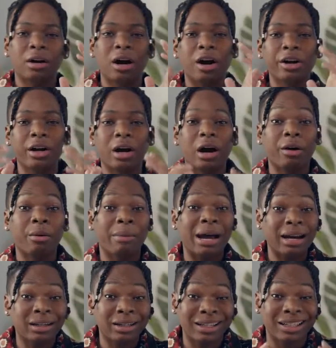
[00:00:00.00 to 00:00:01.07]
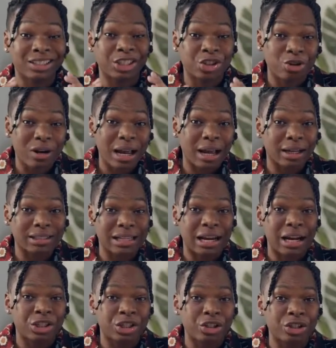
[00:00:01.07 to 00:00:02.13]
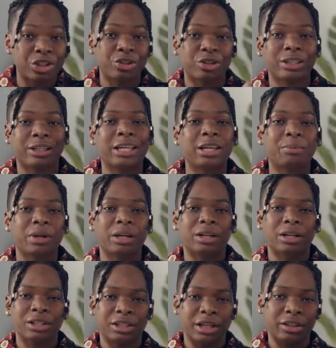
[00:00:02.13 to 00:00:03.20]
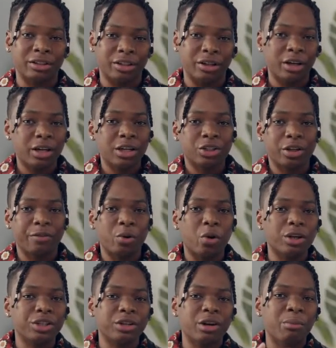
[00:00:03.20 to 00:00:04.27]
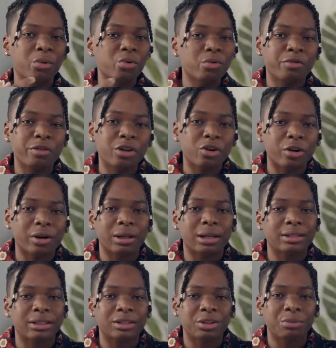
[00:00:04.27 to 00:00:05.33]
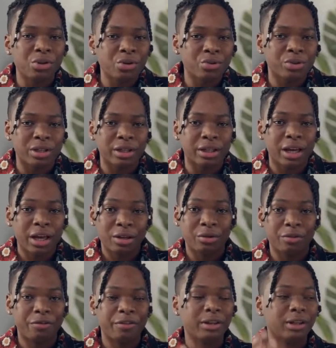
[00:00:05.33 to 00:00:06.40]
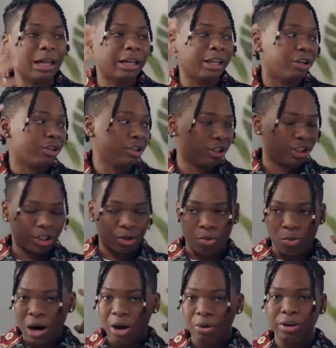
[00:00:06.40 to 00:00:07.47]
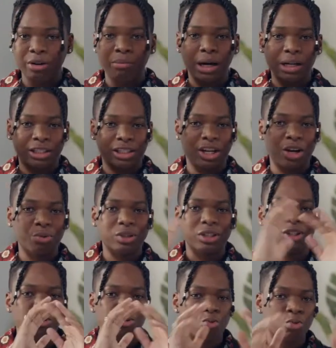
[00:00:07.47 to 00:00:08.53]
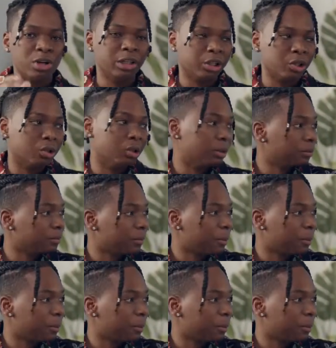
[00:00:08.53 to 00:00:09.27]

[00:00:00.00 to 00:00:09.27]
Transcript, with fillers: the audio automatically tracks and adjusts you to keep it in the center. So if you're watching a movie or listening to music, you feel like you're just surrounded by sound, which is really cool.